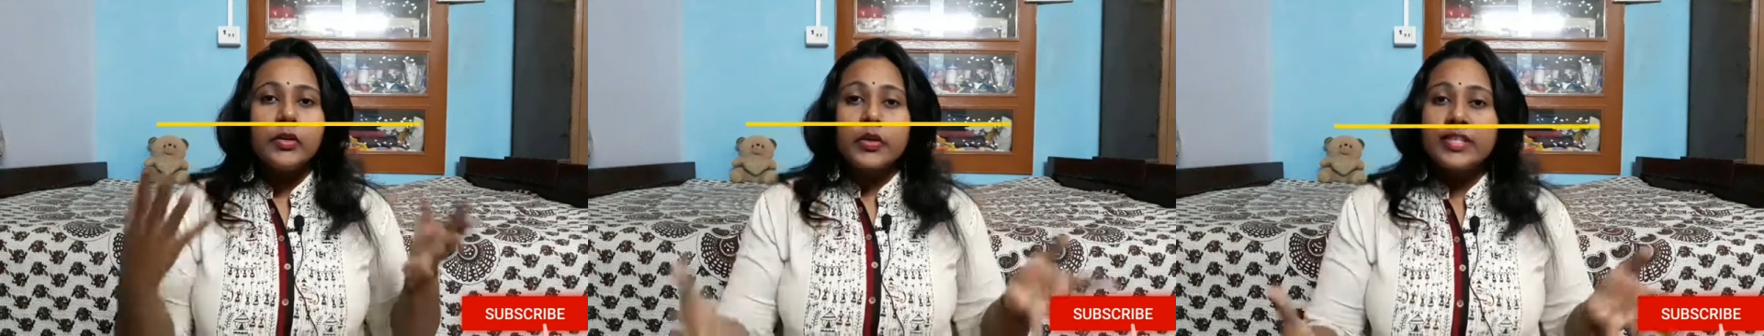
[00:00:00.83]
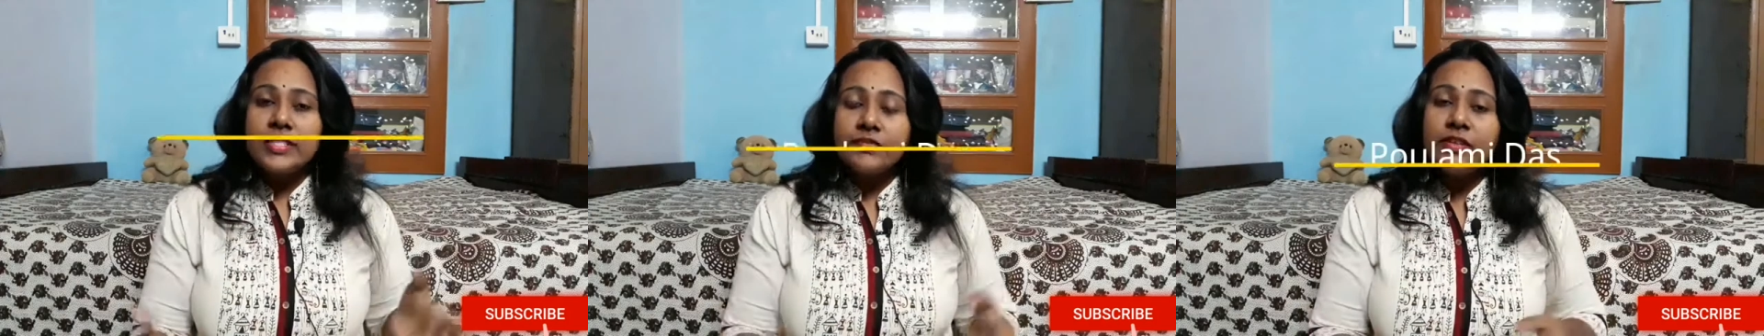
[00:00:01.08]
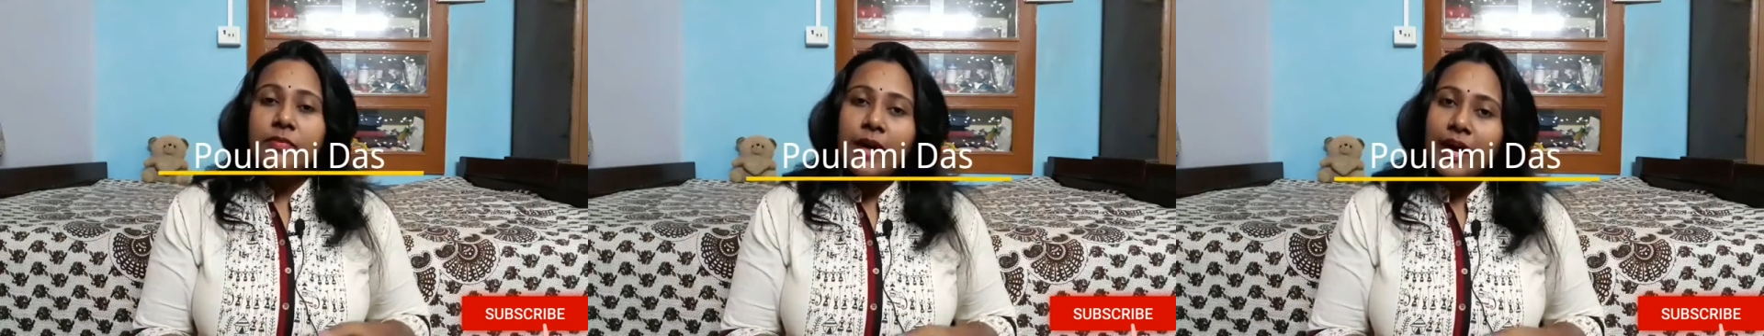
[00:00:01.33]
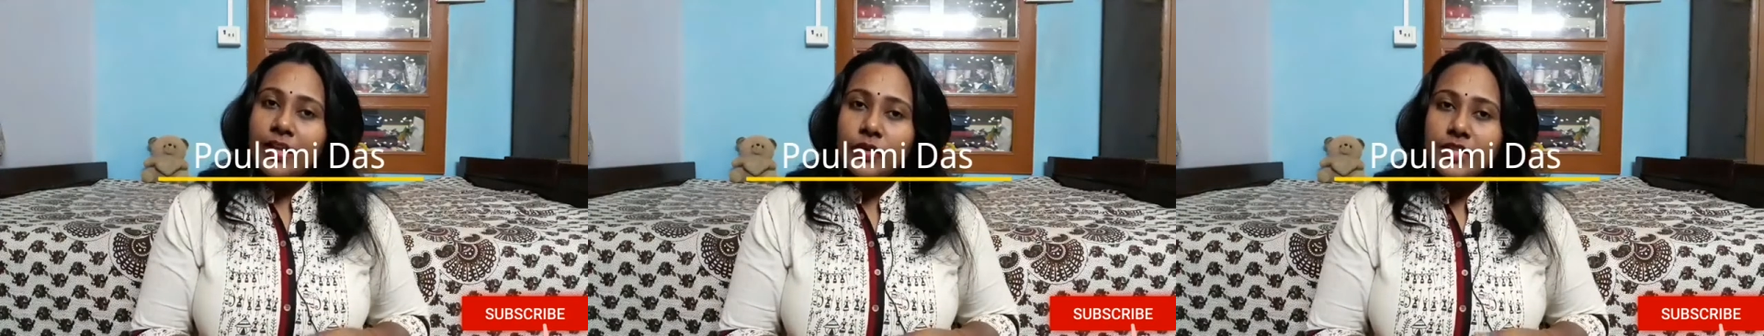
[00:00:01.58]
Christopher
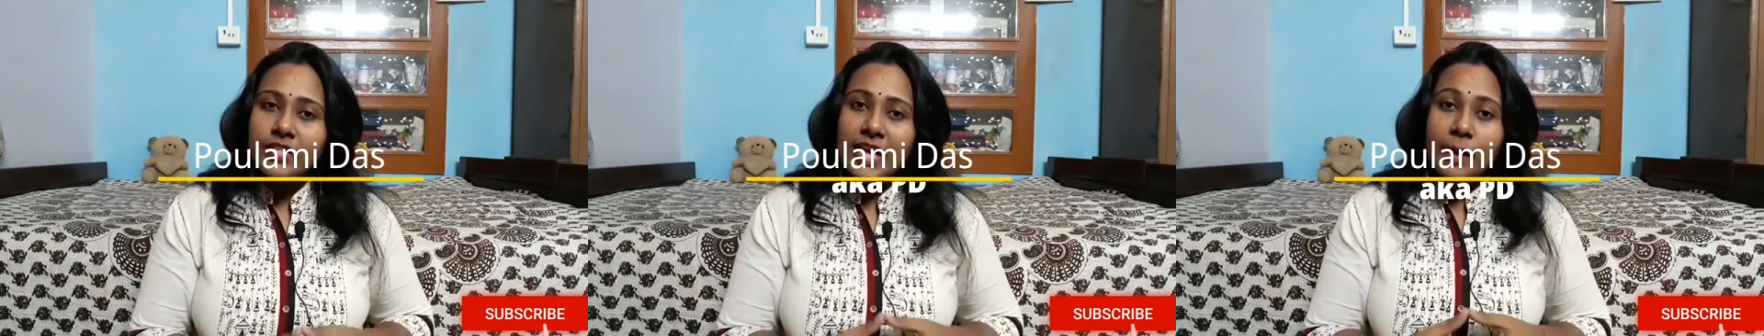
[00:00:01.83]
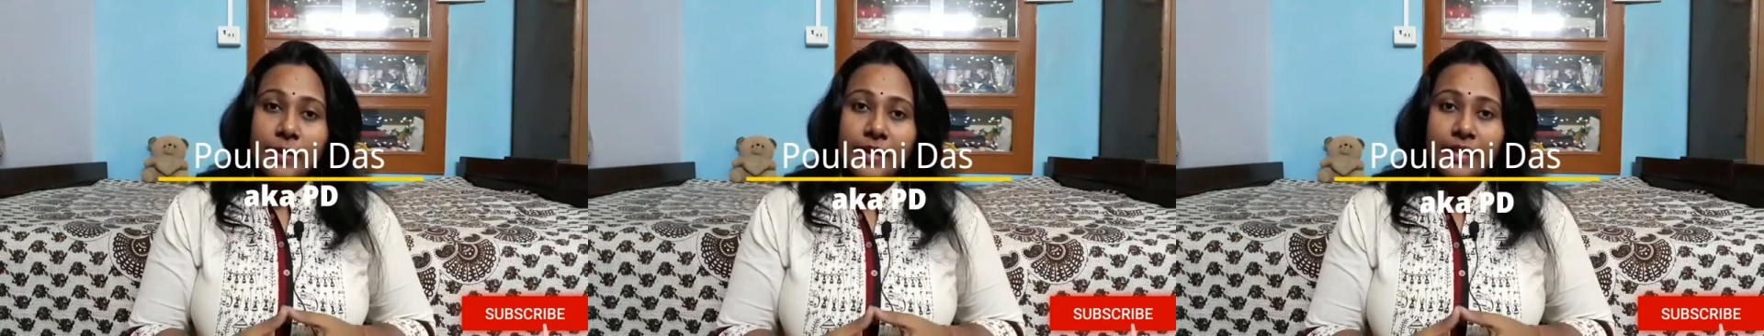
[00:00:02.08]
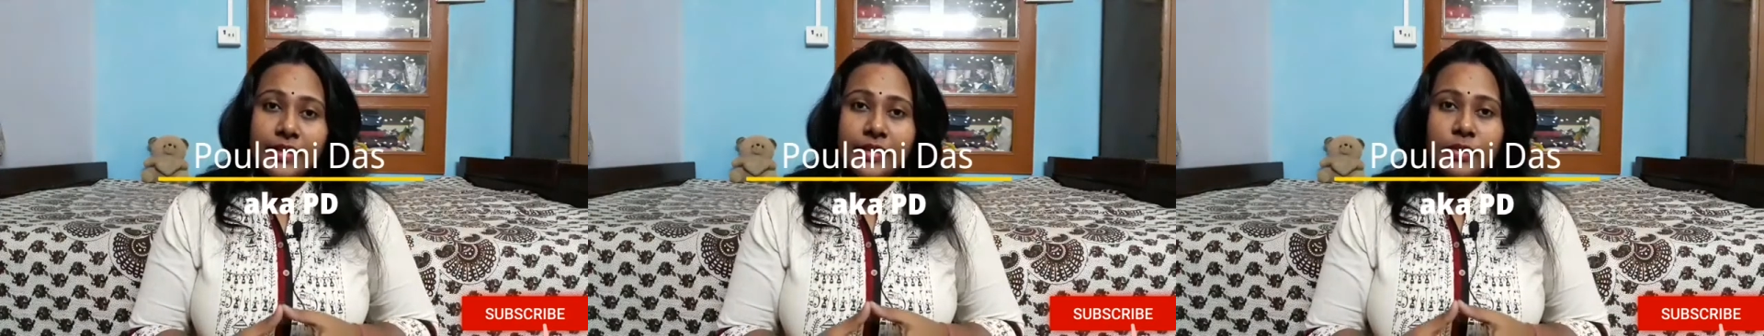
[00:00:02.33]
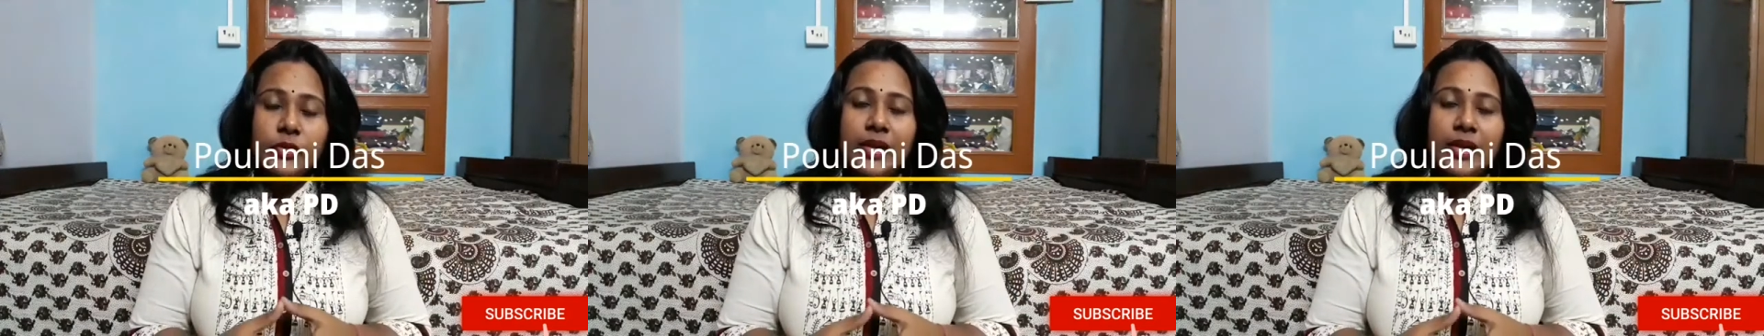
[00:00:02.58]
Marlowe's Tamburlaine the